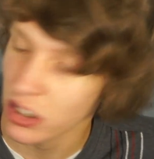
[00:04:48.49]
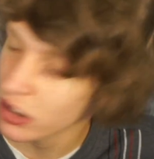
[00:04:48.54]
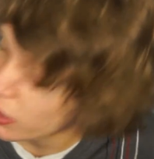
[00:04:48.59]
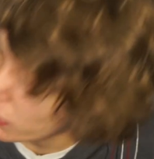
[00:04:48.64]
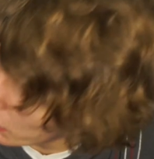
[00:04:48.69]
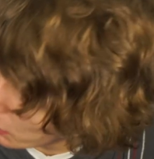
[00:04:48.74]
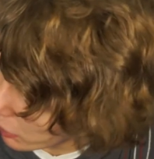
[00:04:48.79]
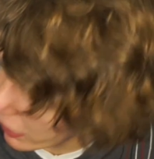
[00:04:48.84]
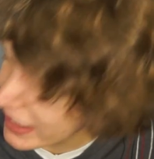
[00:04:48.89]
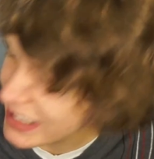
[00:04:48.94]
The
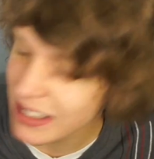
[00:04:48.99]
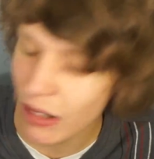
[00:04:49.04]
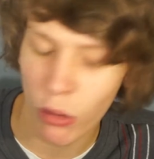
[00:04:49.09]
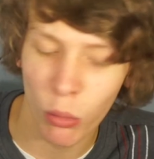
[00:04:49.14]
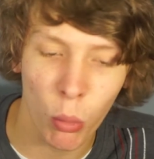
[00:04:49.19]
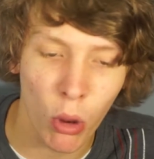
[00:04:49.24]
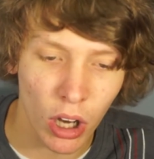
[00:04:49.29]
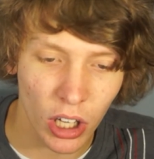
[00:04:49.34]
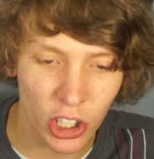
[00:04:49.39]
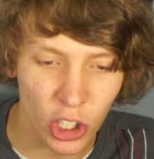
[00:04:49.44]
place I would
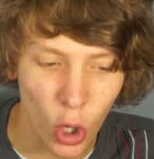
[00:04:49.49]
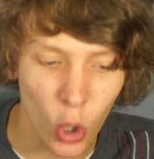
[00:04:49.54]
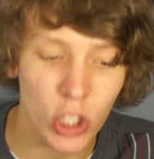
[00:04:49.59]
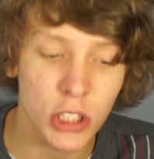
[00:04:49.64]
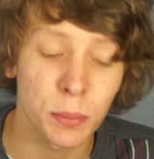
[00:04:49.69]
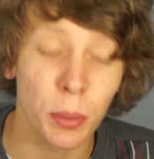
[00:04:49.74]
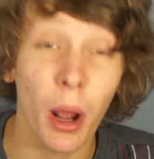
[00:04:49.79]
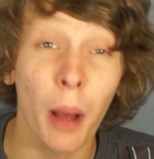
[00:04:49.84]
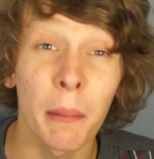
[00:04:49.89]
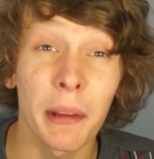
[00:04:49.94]
want to go is
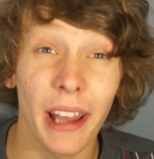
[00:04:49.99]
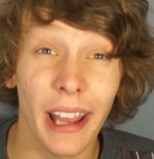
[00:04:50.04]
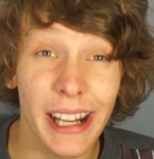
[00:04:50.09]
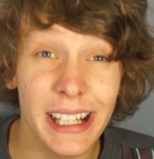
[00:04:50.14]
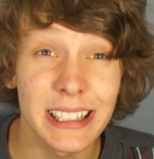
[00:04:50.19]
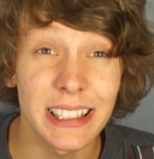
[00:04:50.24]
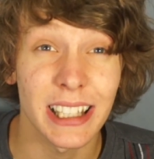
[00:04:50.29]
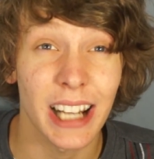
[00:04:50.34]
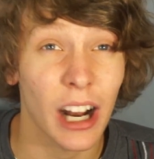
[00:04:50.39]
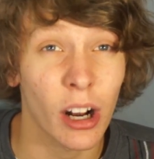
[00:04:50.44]
probably
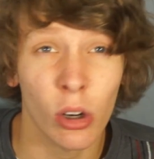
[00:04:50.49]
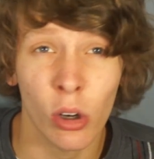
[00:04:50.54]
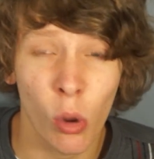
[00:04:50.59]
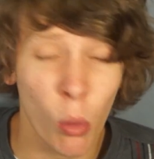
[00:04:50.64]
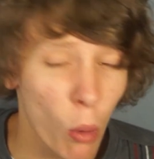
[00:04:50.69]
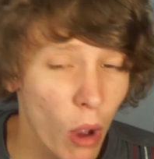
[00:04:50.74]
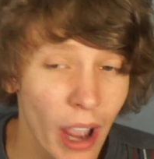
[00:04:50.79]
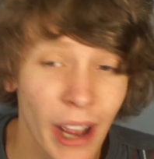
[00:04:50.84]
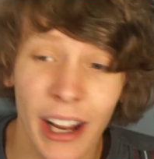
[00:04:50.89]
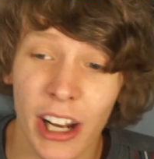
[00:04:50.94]
Iceland. I don't know
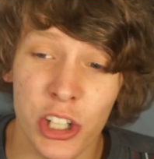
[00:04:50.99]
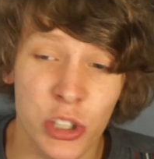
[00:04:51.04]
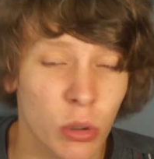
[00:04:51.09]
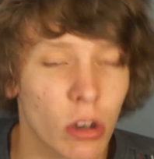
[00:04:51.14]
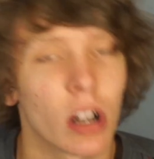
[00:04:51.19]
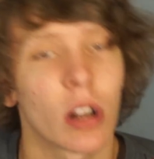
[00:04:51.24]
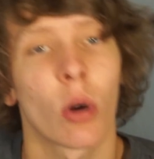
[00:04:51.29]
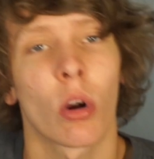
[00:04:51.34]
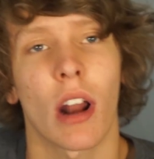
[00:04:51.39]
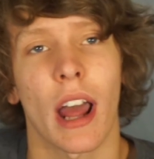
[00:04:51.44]
why, I just
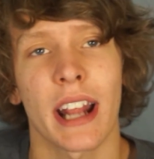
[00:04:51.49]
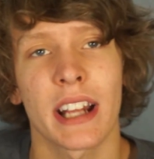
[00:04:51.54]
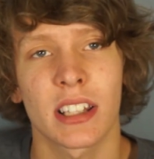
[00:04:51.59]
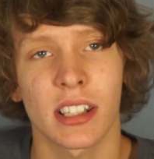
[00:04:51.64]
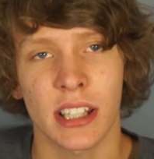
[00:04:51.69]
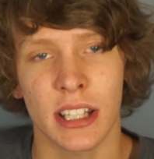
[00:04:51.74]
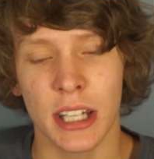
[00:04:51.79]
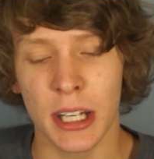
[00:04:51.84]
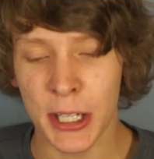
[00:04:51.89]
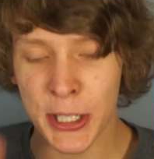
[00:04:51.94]
want to go to
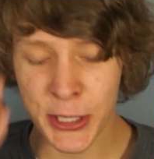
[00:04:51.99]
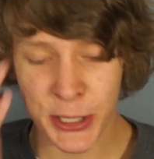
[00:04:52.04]
Iceland.